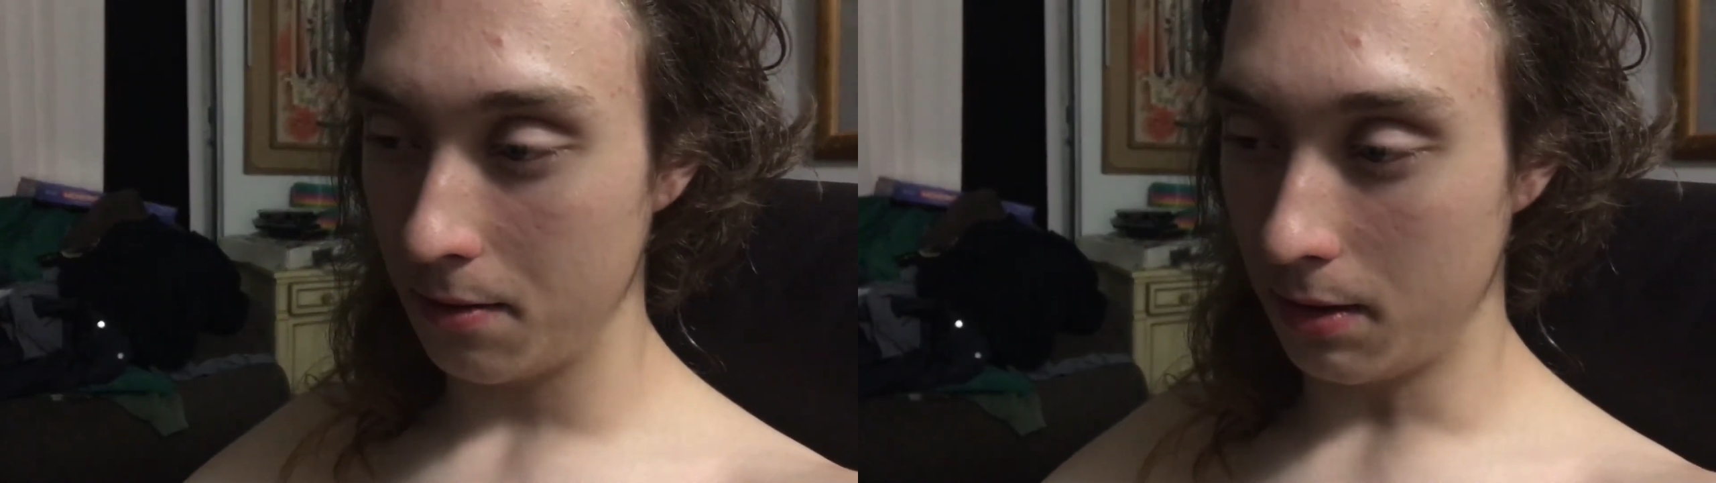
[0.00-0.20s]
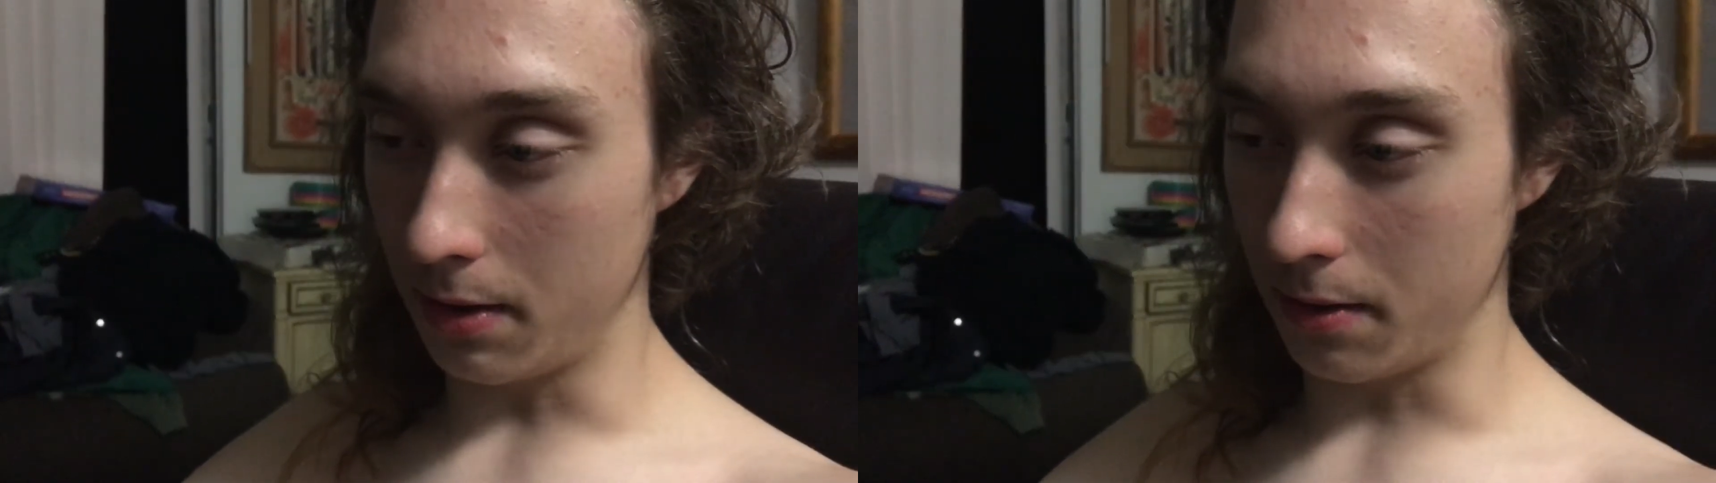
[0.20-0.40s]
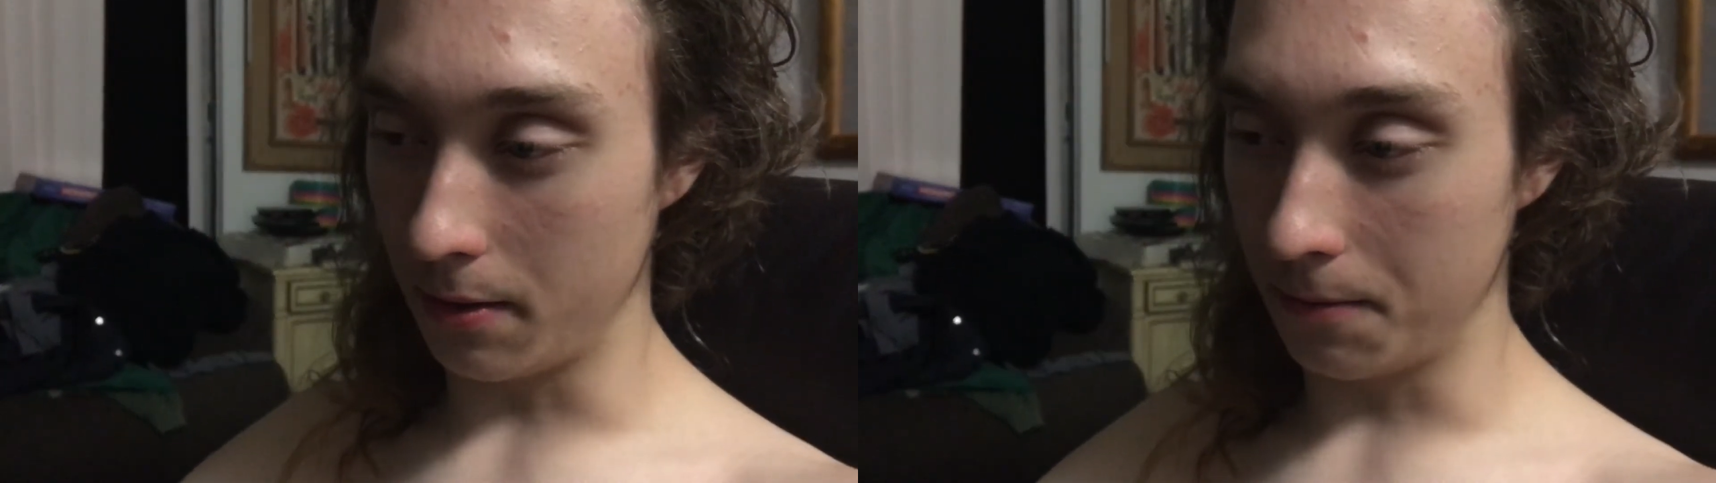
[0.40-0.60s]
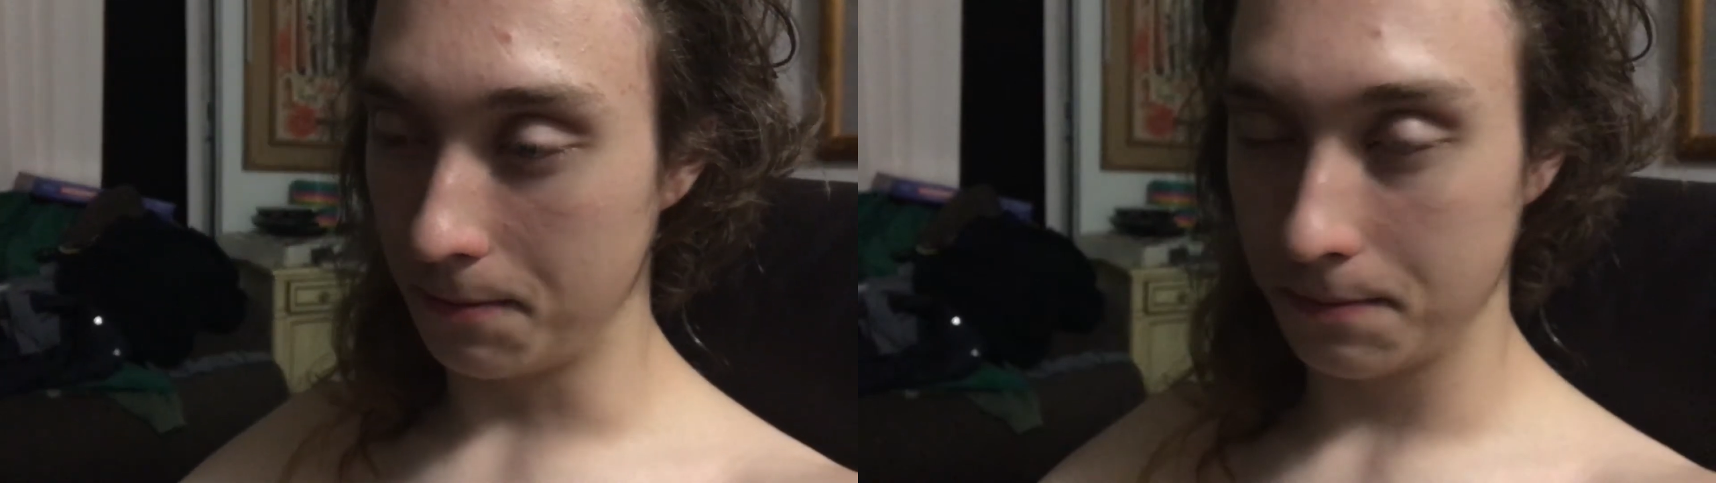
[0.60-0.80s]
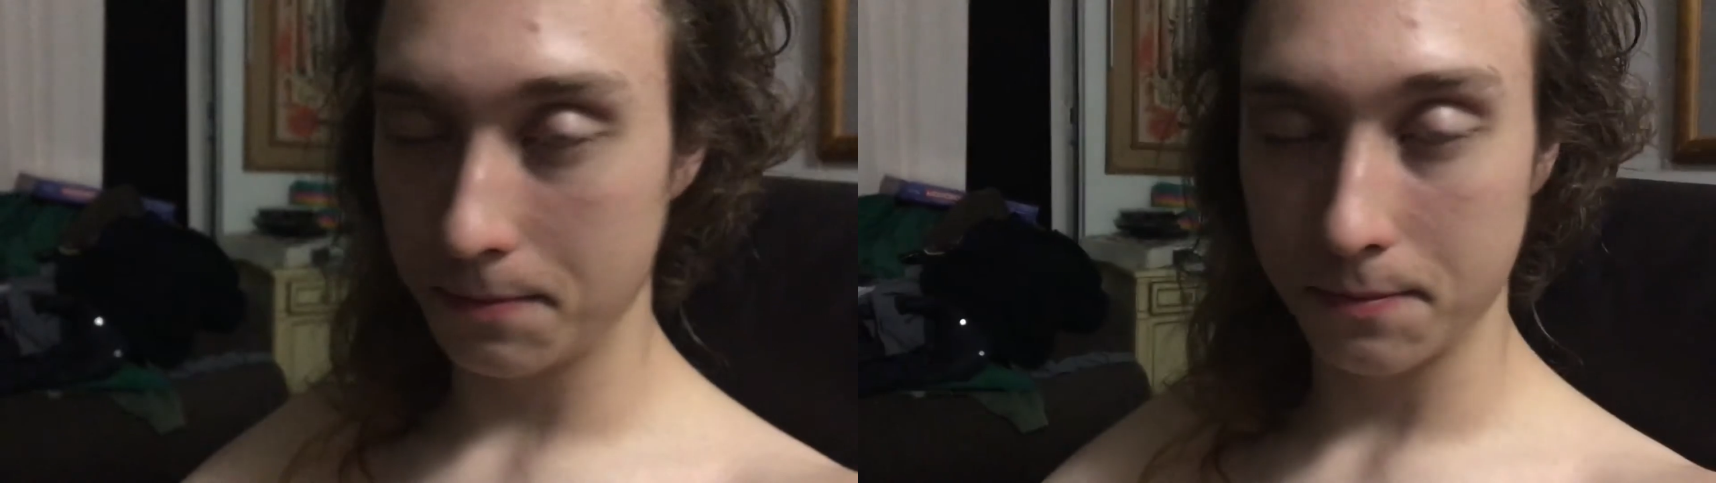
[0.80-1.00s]
I don't know
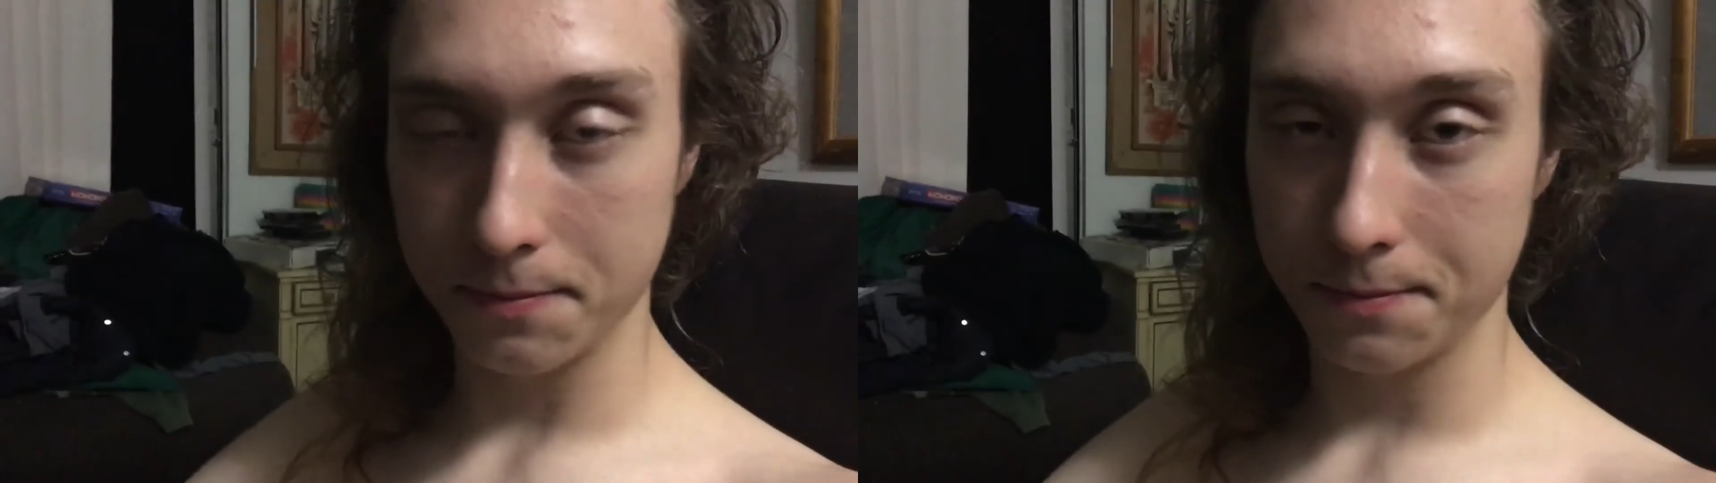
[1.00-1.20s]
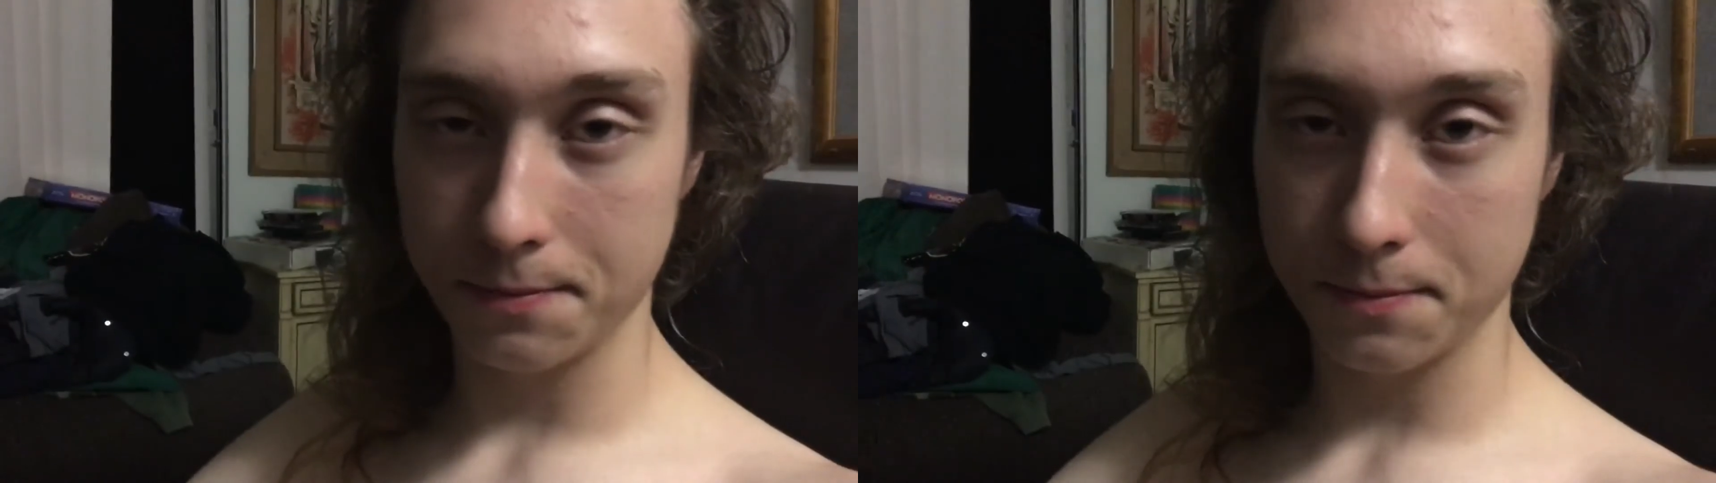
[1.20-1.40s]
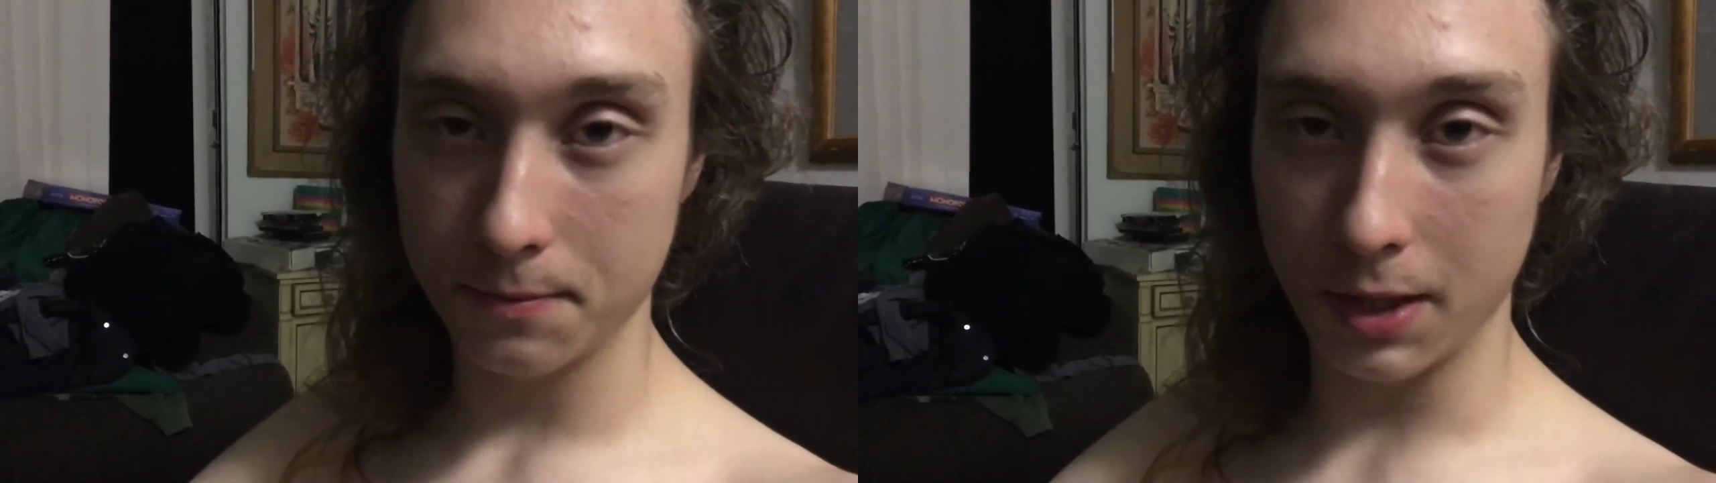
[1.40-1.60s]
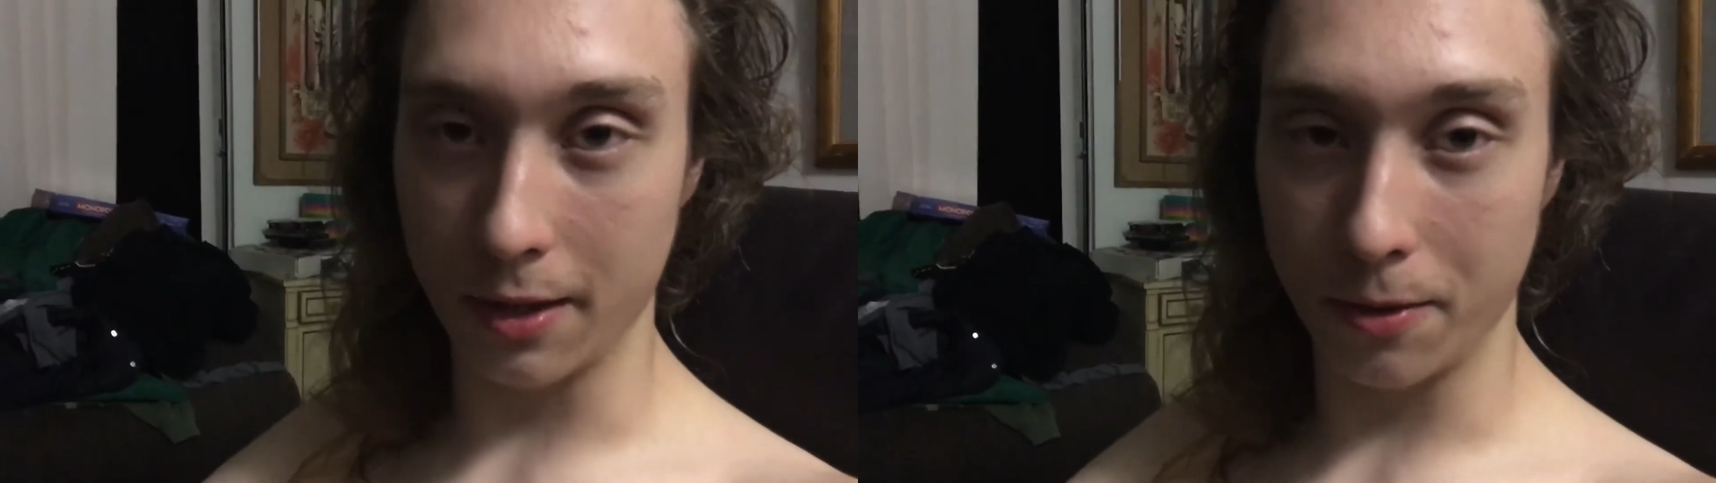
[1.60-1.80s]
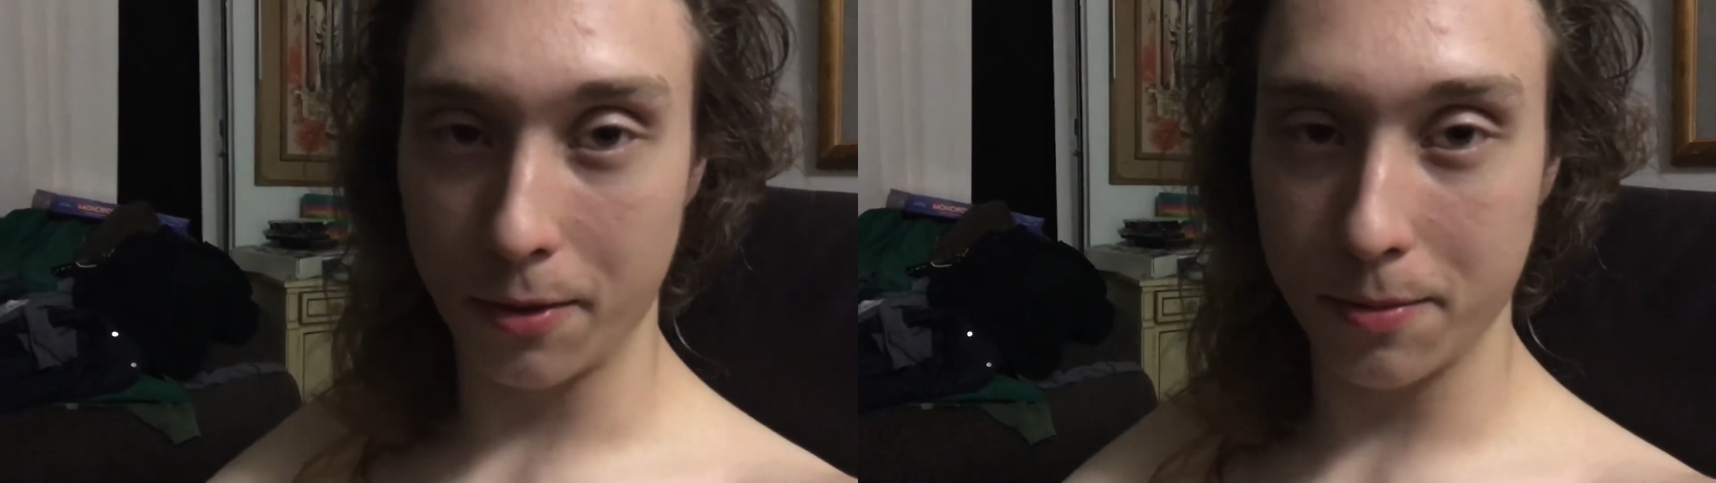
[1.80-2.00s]
what
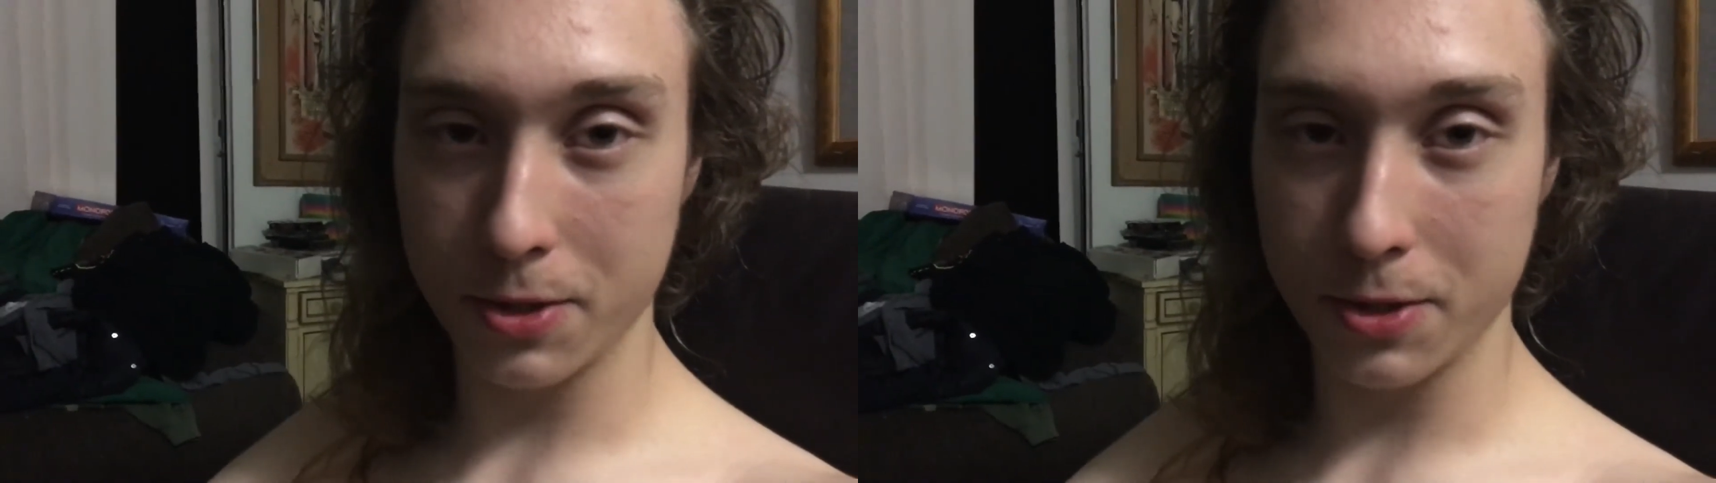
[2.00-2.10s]
I'm